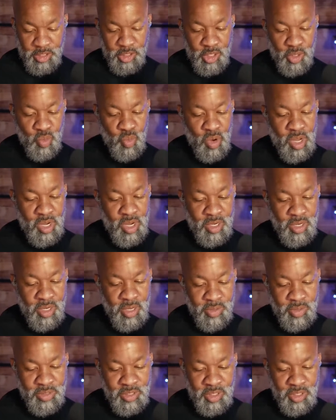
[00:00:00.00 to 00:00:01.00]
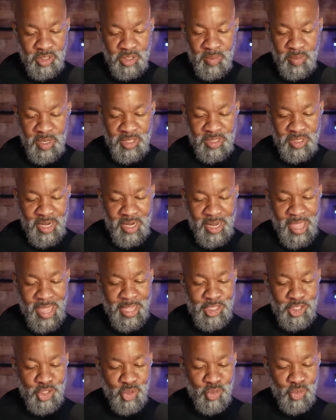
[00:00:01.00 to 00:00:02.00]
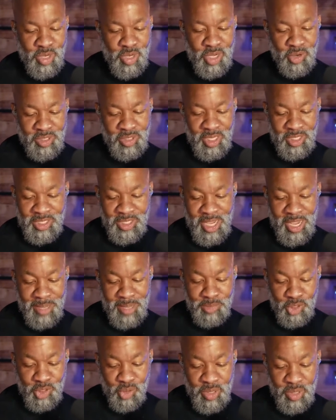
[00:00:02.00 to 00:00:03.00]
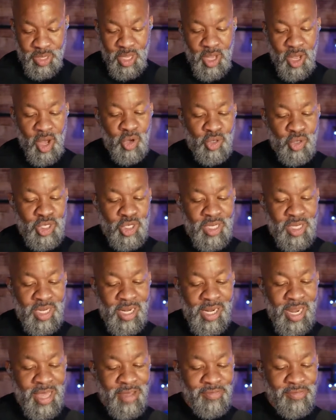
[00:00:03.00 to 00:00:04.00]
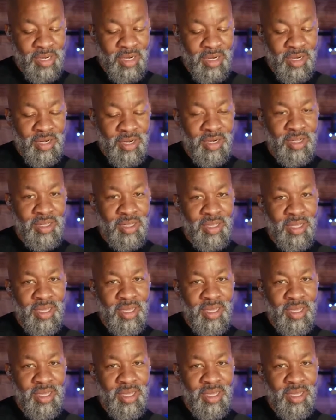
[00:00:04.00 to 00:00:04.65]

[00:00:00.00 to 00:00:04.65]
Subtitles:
I see one. Was someone? Is that X3 or is that times 3? Oh, she said 11.